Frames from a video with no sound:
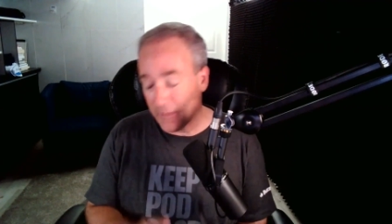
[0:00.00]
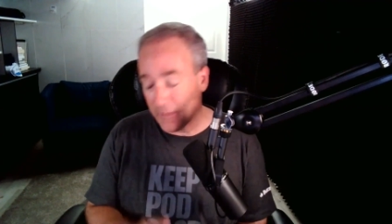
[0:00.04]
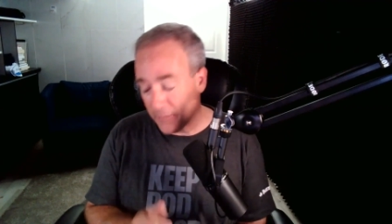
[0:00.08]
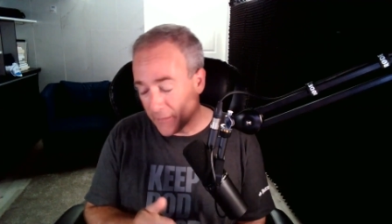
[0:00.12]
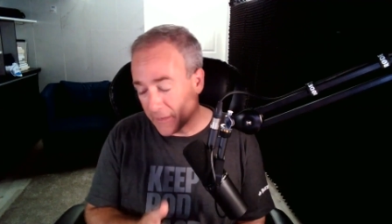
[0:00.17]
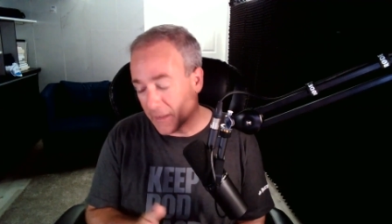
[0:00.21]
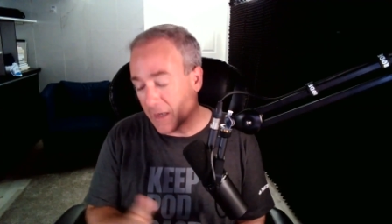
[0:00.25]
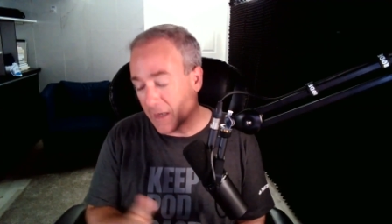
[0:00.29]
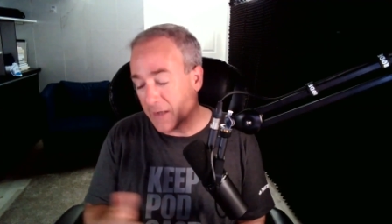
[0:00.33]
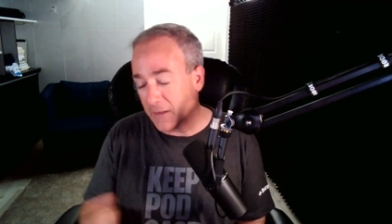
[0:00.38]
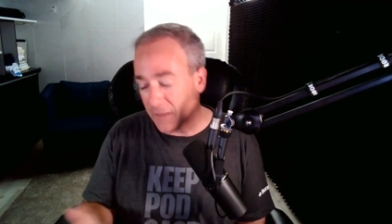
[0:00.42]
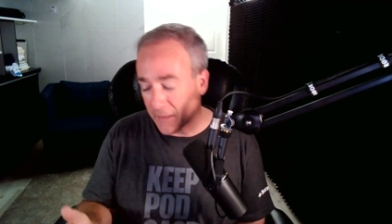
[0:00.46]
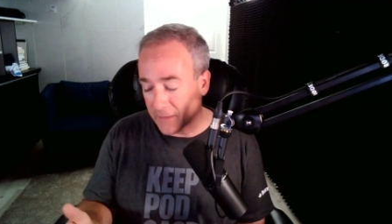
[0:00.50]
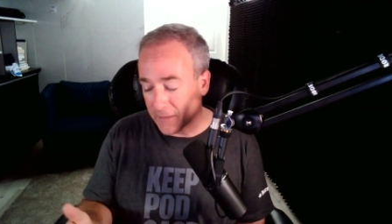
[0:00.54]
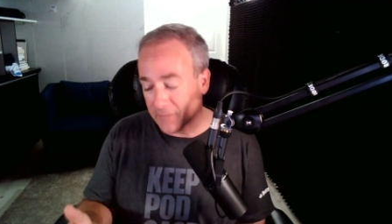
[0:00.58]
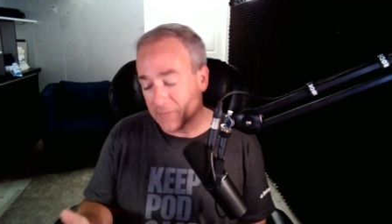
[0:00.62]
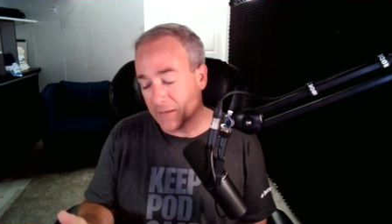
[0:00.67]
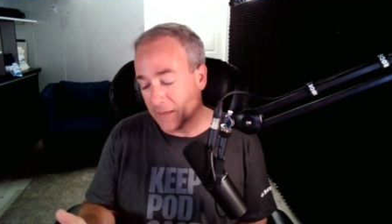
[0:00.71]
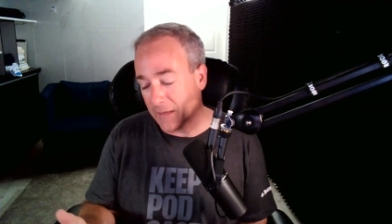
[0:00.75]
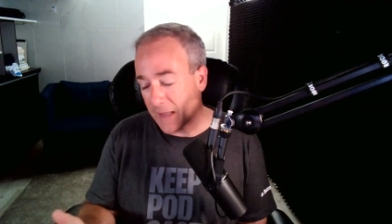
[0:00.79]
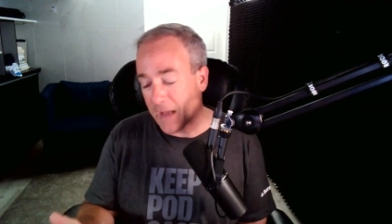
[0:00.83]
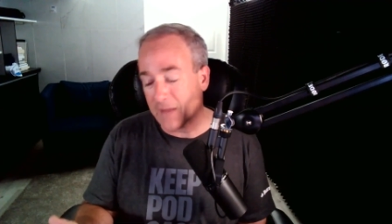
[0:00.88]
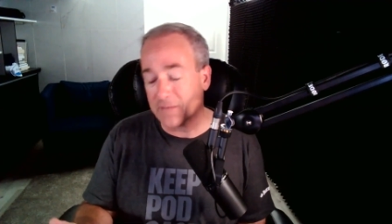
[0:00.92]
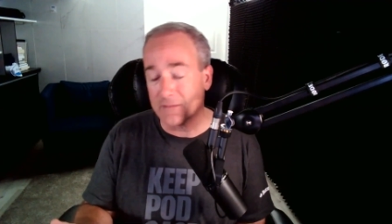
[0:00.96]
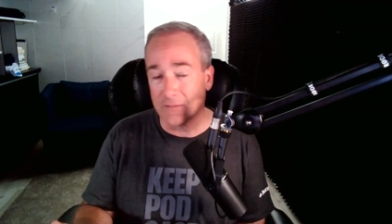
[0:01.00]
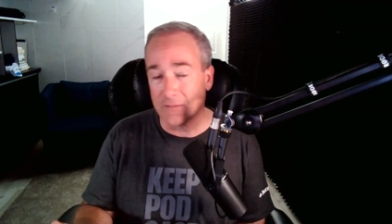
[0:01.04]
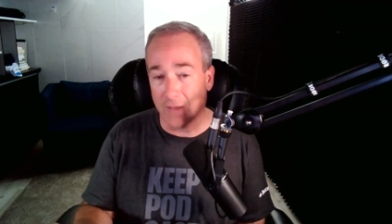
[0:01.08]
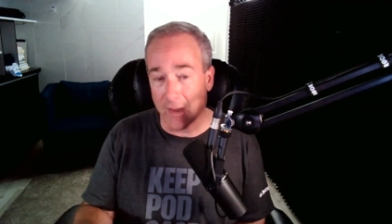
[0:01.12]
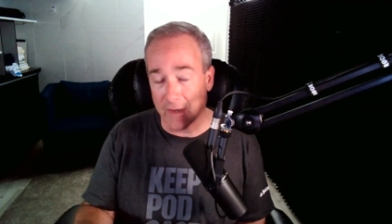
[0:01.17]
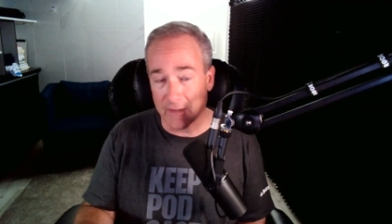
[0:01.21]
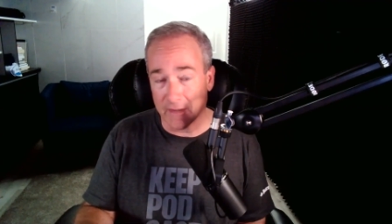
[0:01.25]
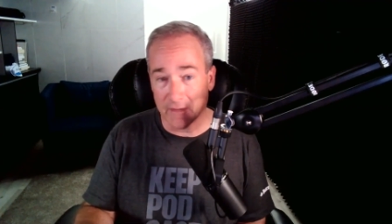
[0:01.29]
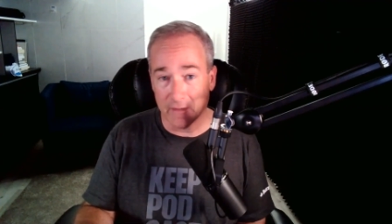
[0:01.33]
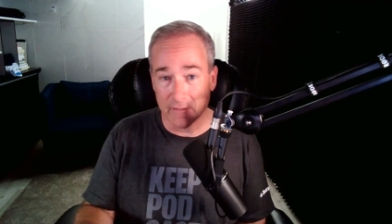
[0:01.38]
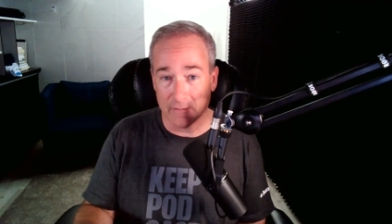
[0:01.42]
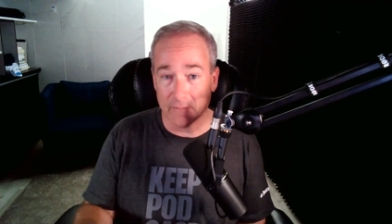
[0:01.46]
And then I like the last
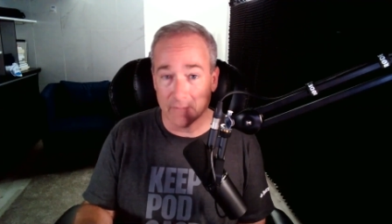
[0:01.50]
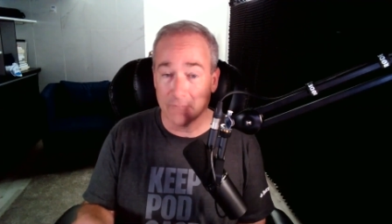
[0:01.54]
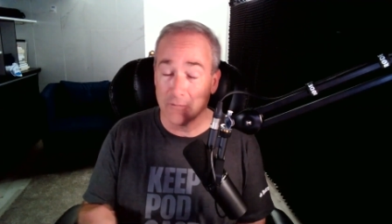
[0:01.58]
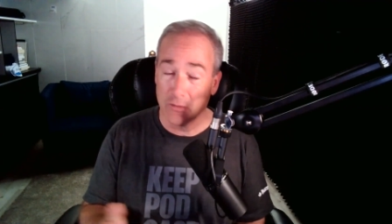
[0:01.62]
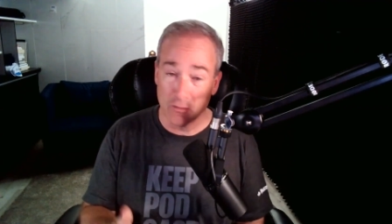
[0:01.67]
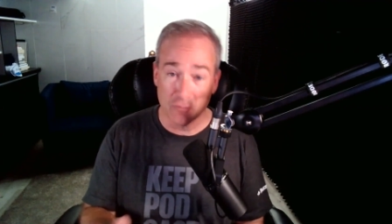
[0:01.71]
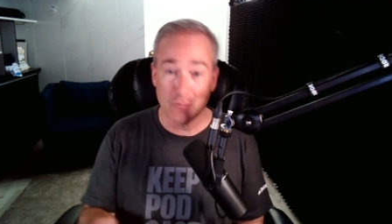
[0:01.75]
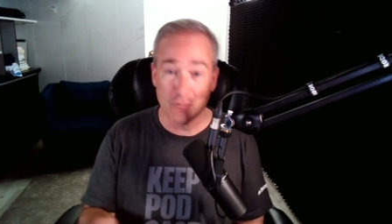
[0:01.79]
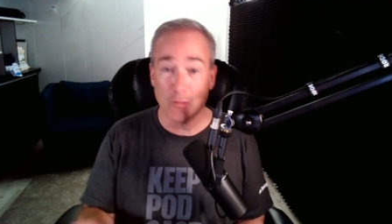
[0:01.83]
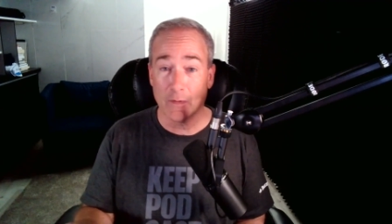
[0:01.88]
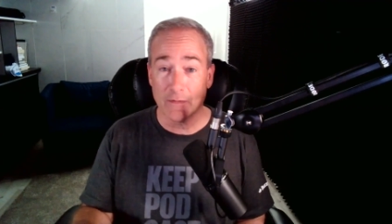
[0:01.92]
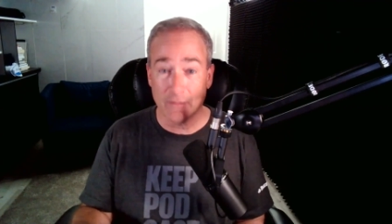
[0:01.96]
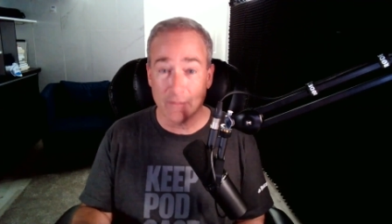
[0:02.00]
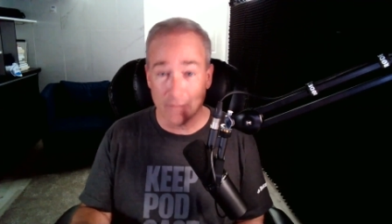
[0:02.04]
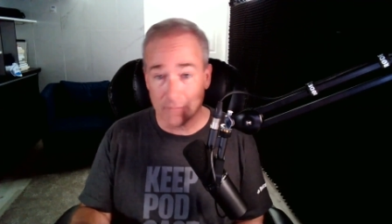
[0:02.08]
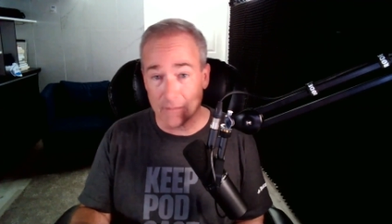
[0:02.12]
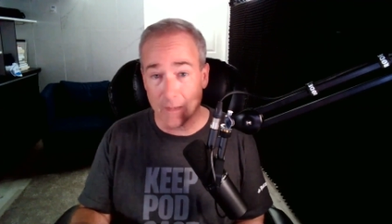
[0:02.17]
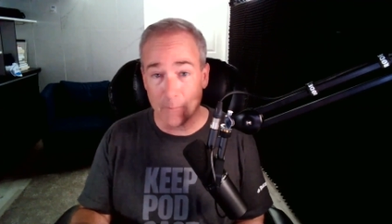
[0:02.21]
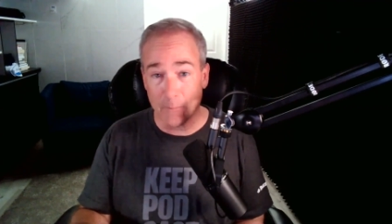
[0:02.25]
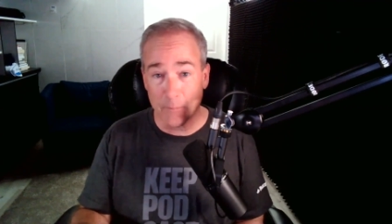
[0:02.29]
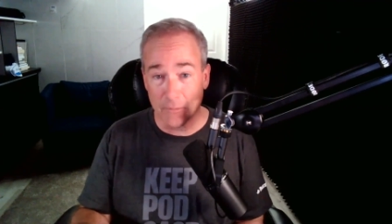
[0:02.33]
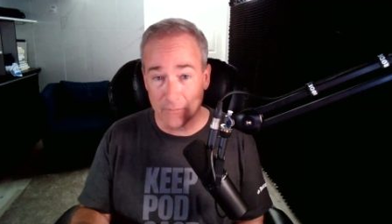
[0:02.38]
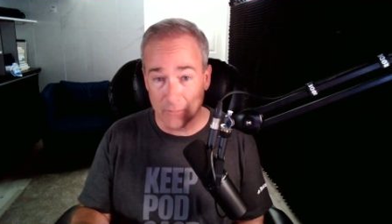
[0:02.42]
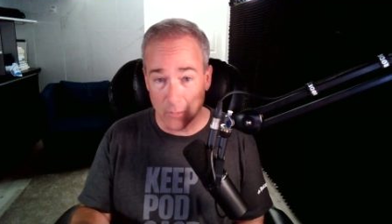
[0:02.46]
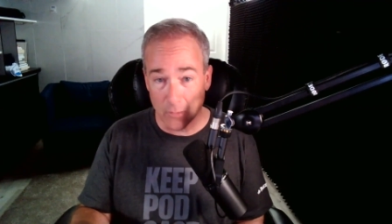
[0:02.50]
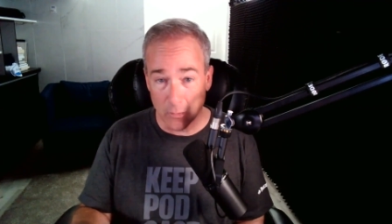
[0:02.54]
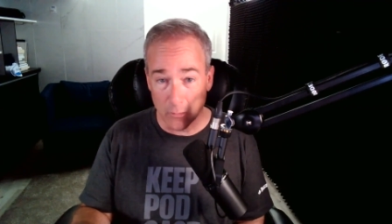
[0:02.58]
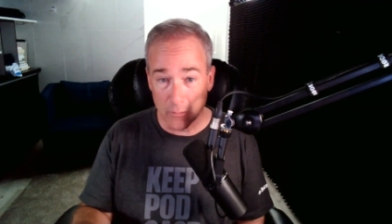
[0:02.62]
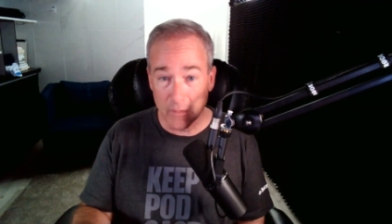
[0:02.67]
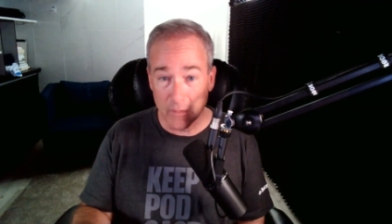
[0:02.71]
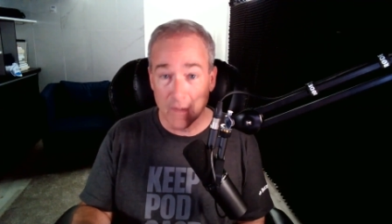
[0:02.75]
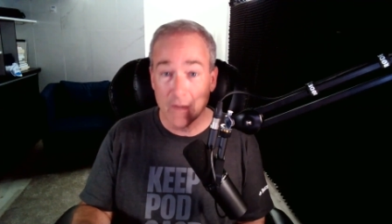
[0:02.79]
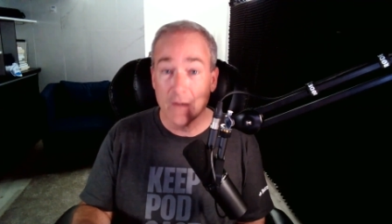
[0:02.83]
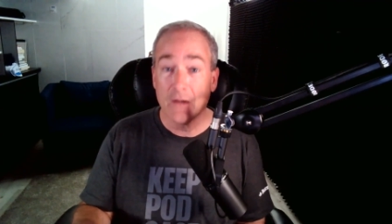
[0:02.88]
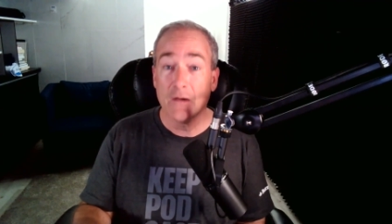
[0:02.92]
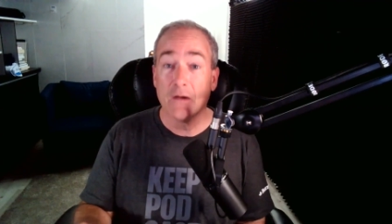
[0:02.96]
line is, if you enjoyed this
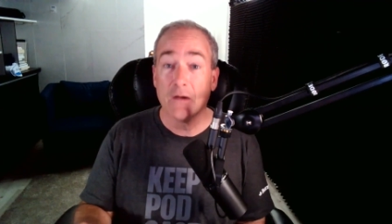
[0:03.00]
episode,